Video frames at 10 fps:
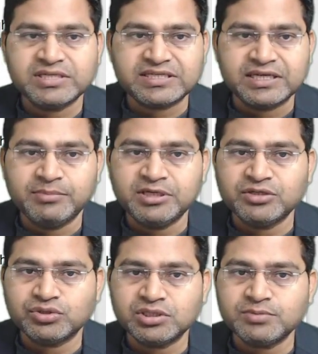disabled
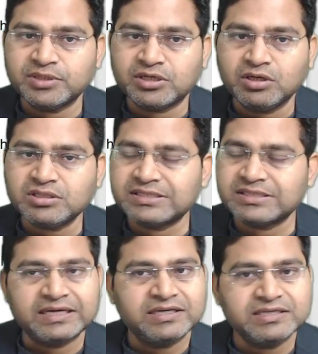users because
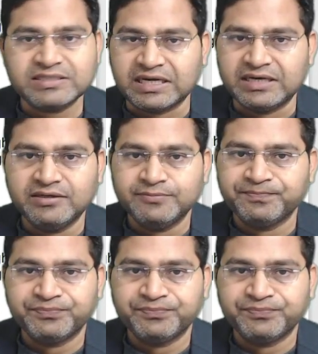designer is tired.